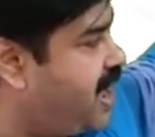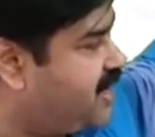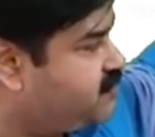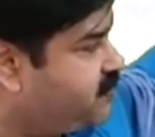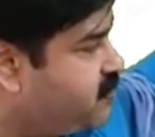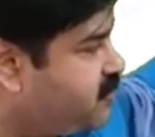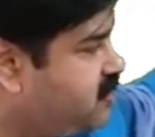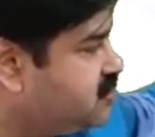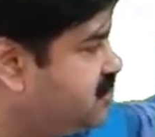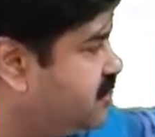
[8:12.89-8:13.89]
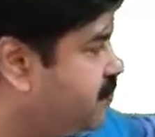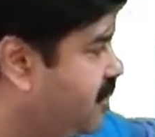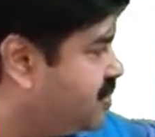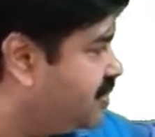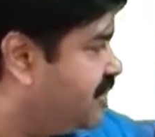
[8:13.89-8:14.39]
as we progress in the
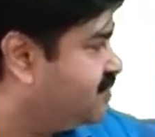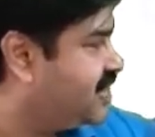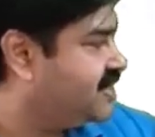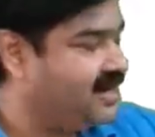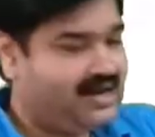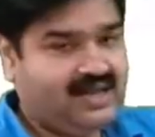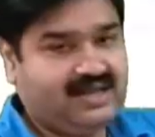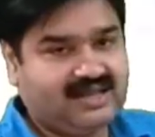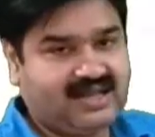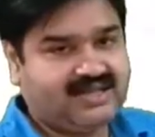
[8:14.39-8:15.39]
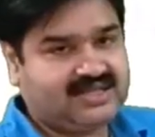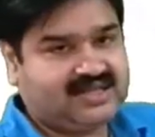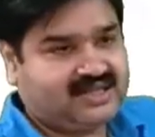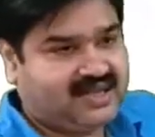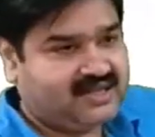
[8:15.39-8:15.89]
project life cycle, the
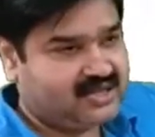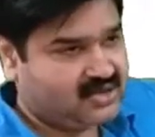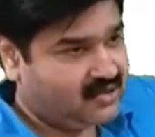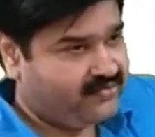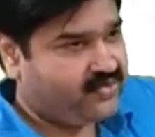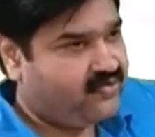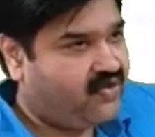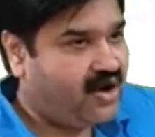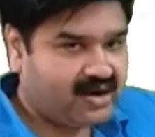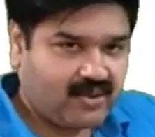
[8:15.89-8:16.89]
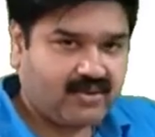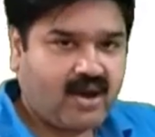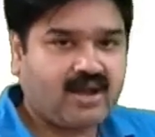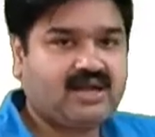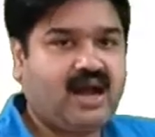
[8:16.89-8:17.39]
risk tends to fall down
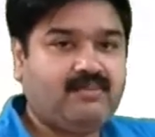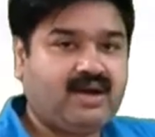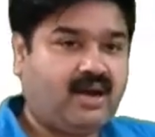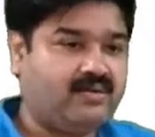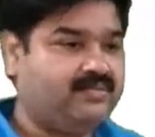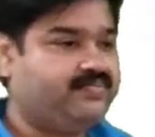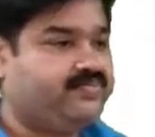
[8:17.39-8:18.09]
or come down.